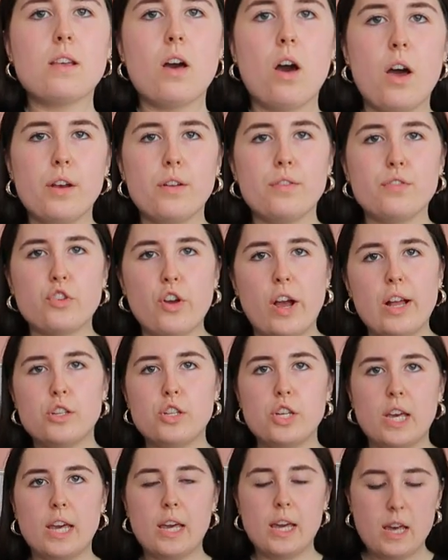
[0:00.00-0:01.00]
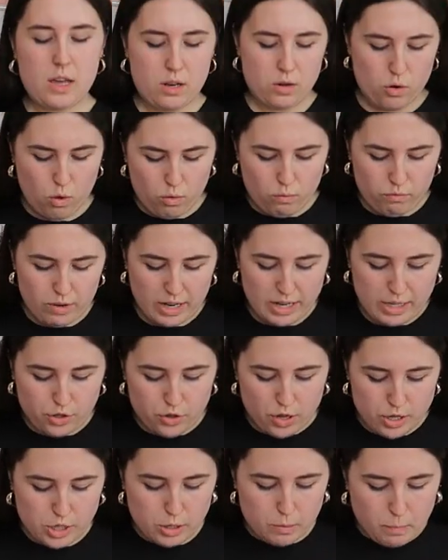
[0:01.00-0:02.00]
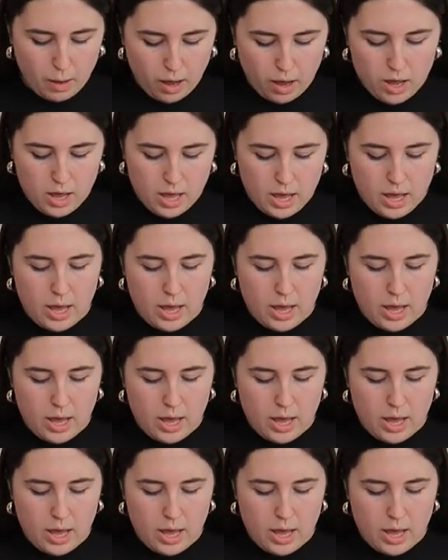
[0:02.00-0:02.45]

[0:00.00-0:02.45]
is kind of stretchy not really stretchy but